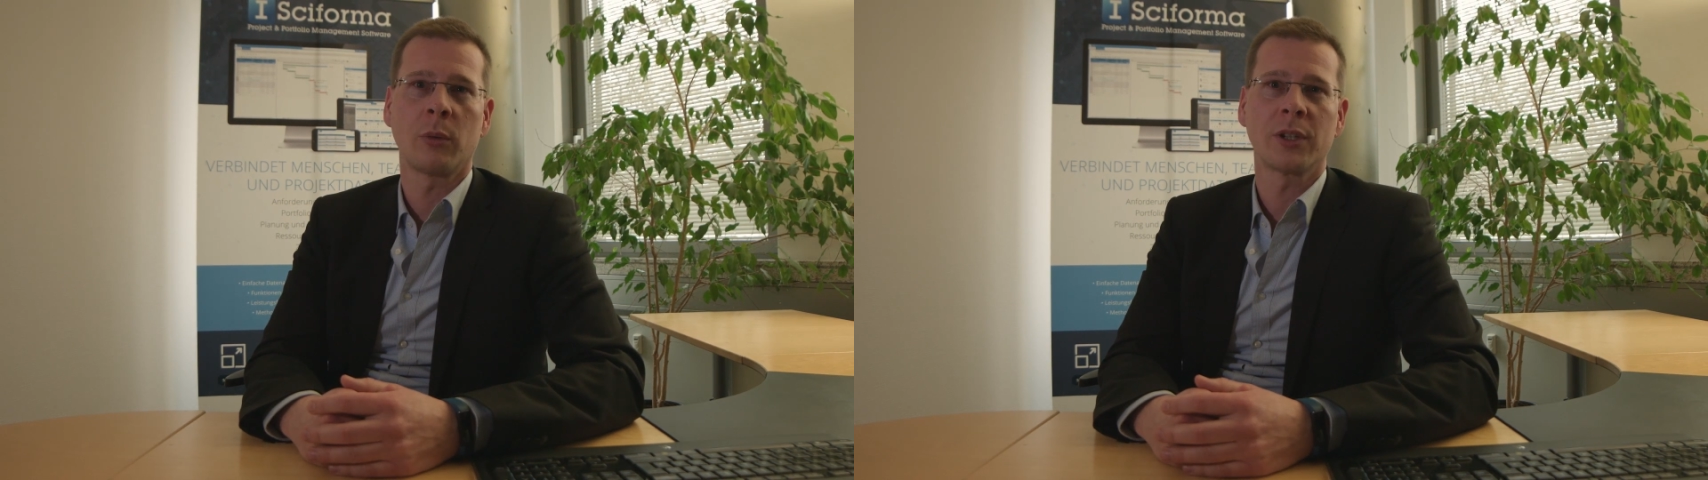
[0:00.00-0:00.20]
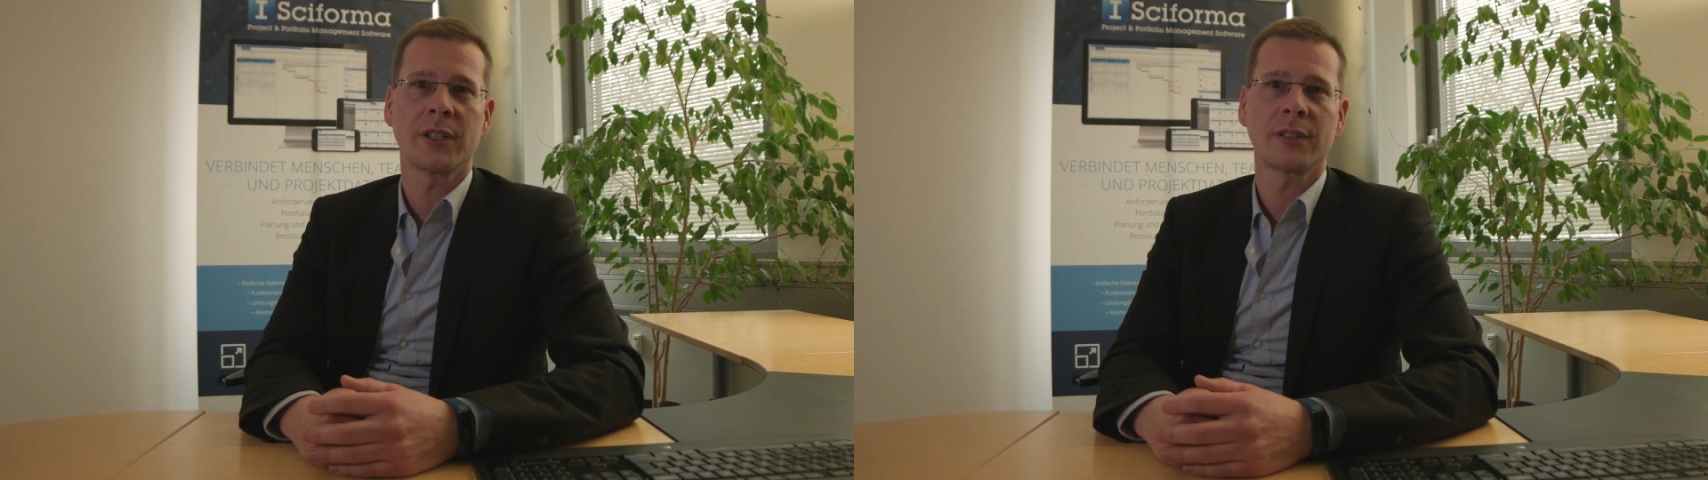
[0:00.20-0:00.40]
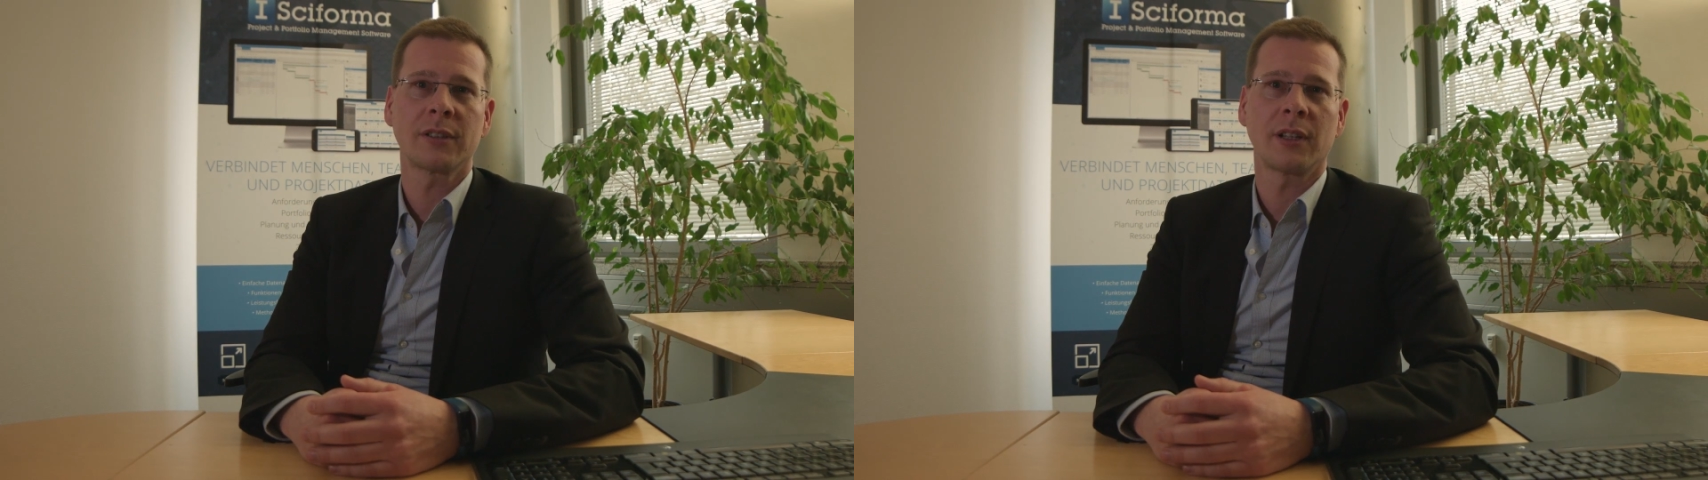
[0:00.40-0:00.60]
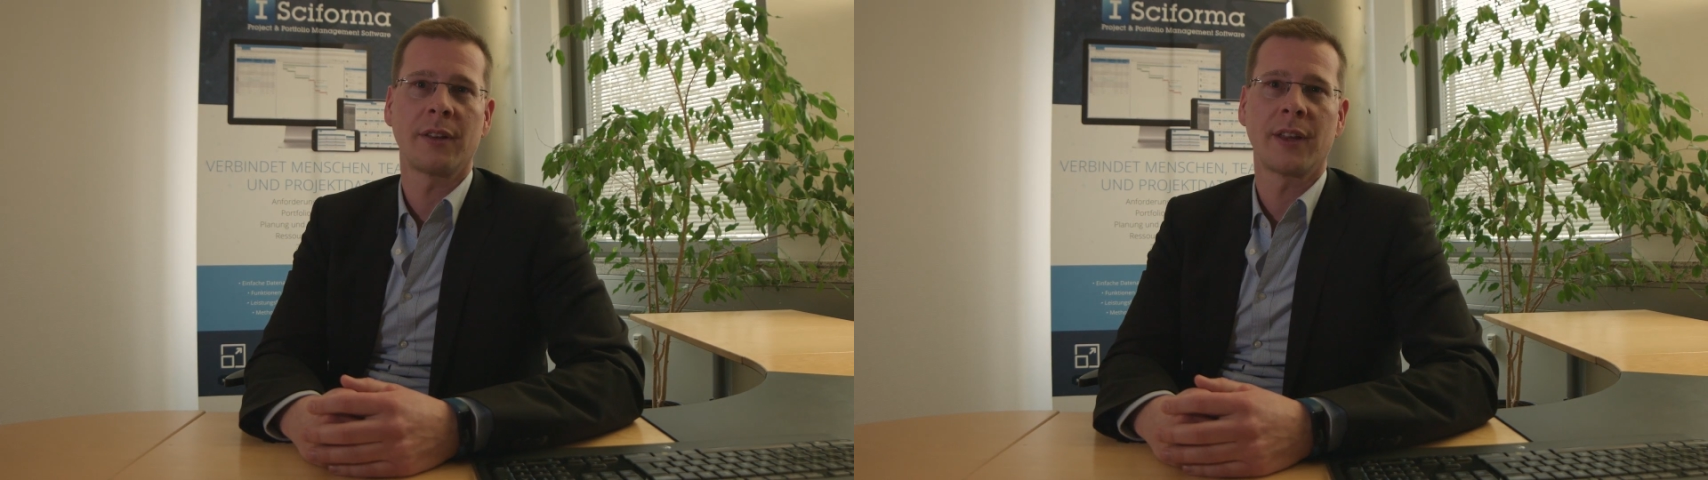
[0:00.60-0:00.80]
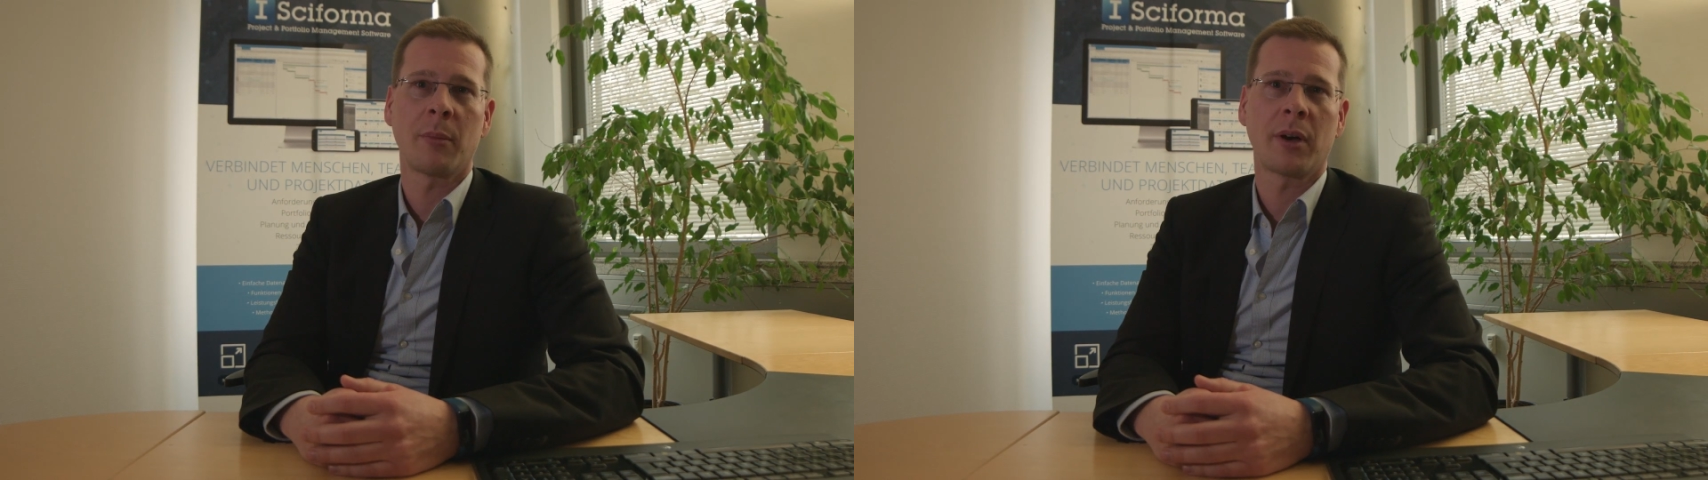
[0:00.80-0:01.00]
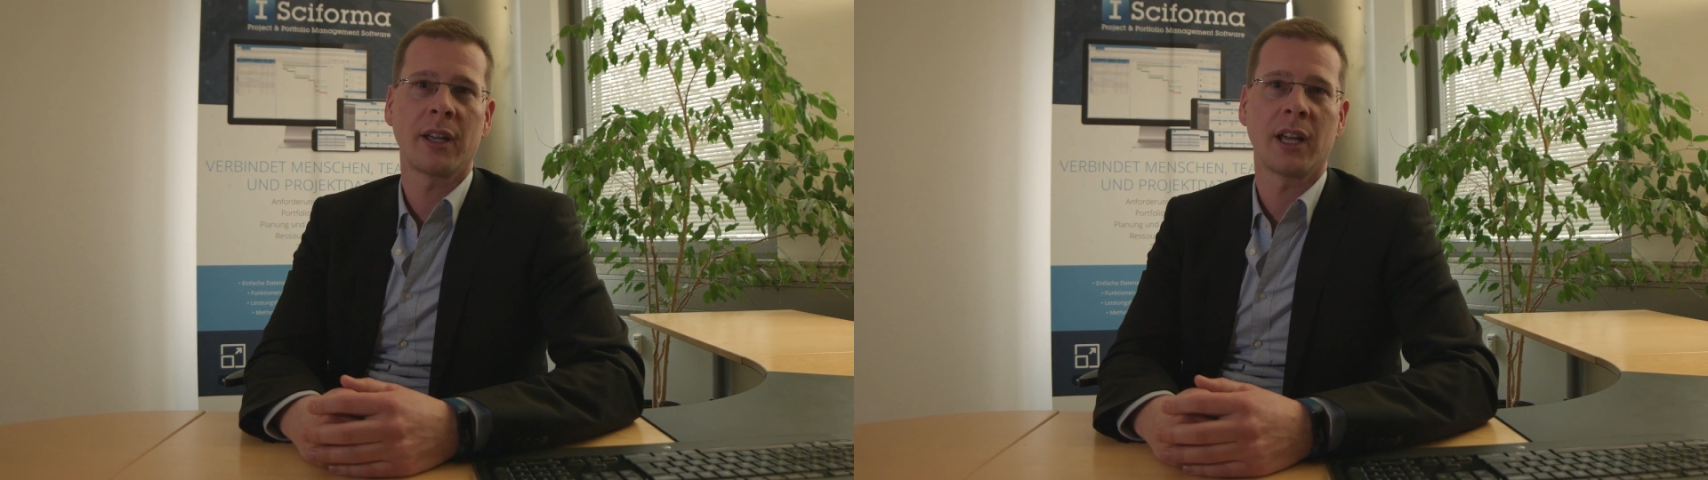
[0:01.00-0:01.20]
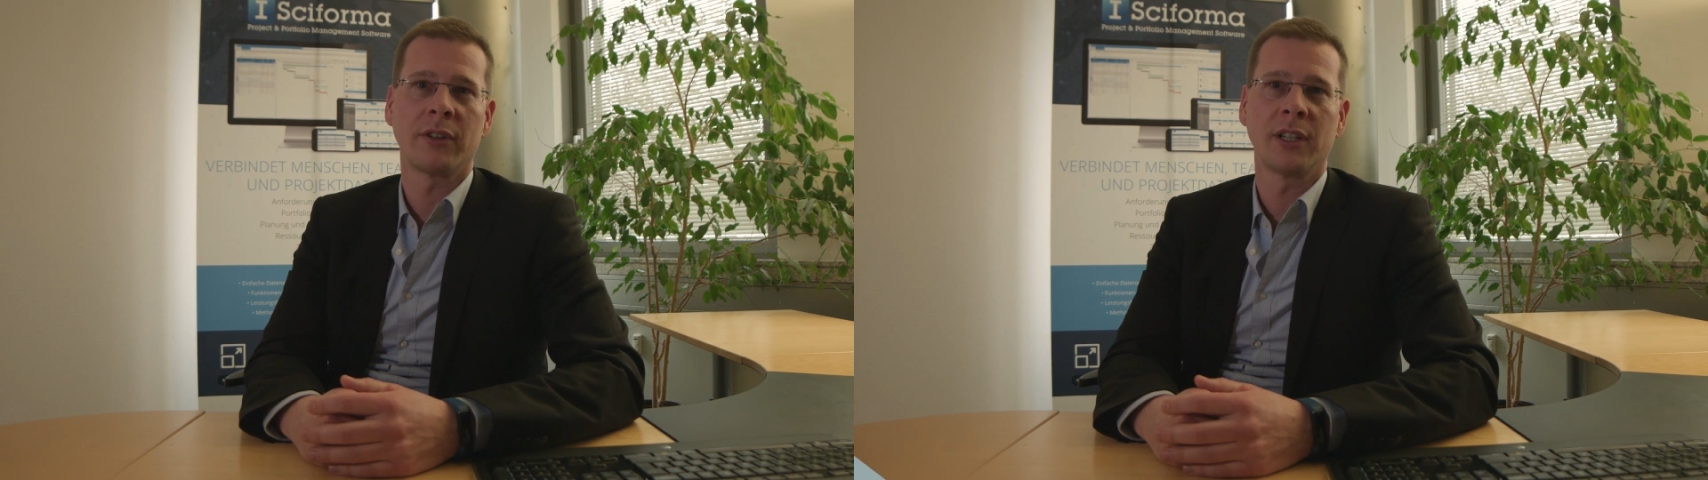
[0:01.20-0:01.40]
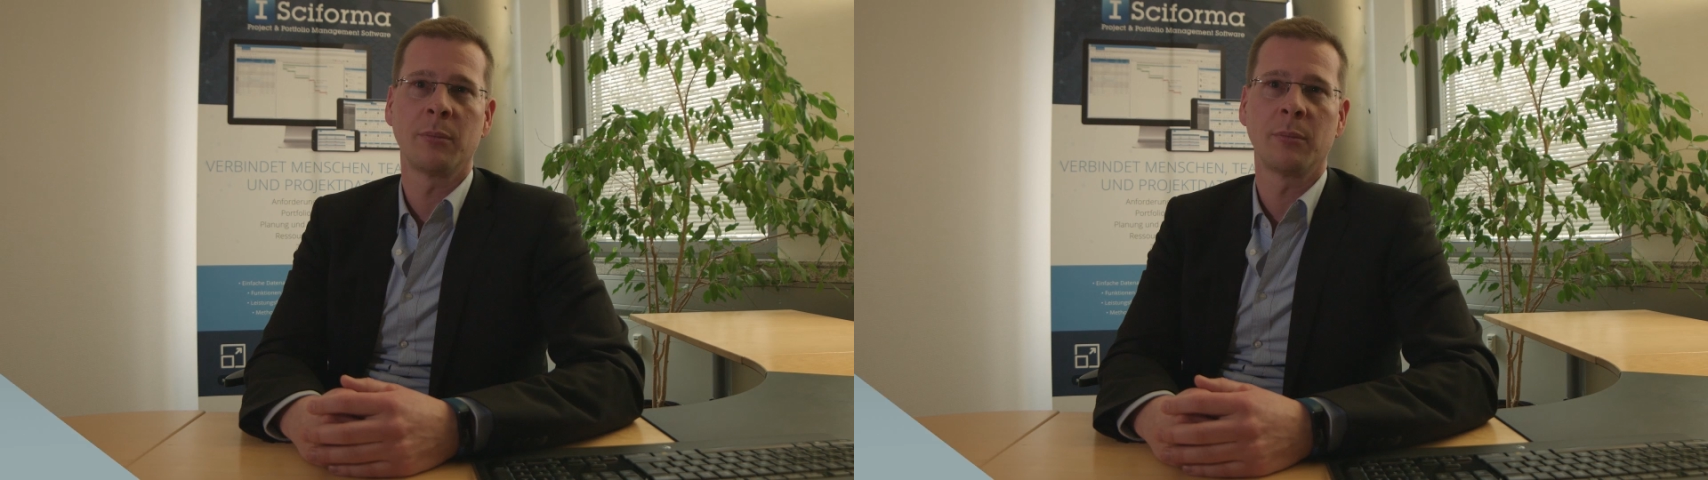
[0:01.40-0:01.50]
wishes and thereby have an